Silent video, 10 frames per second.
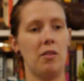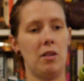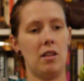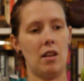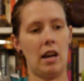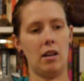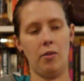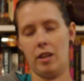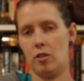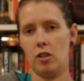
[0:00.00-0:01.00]

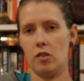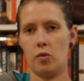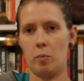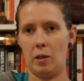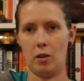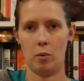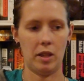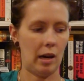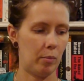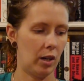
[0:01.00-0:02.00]
don't think she's familiar with
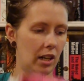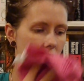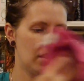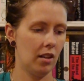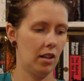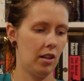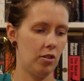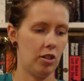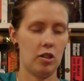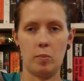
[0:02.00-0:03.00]
that brand.
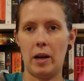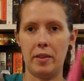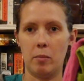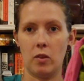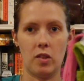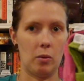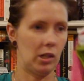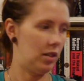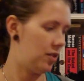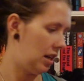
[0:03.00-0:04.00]
She just bought them because they were
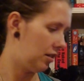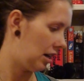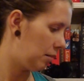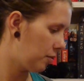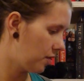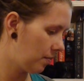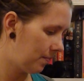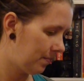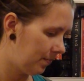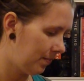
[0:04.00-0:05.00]
nice tank tops.
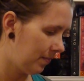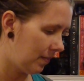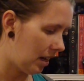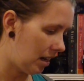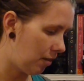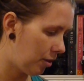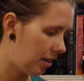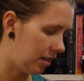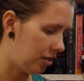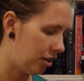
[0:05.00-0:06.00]
And
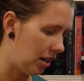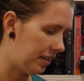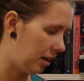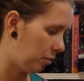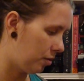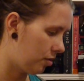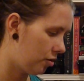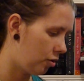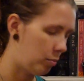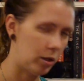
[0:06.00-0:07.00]
everything that she got there was
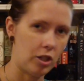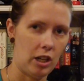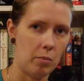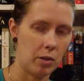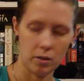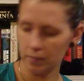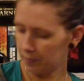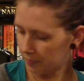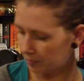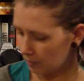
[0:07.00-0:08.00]
super cheap.
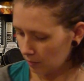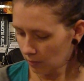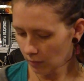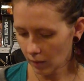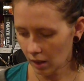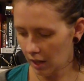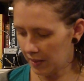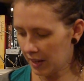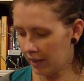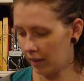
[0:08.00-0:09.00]

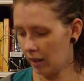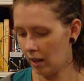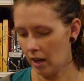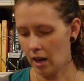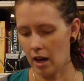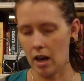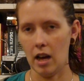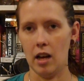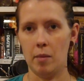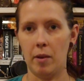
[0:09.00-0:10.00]
And then
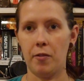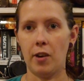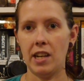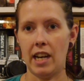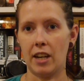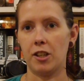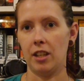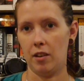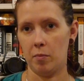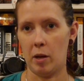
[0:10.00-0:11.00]
a friend
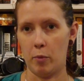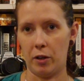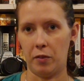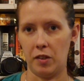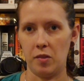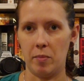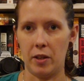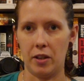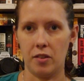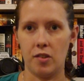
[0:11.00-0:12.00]
actually of my boyfriend's
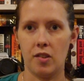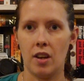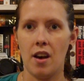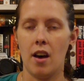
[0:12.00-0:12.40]
mother's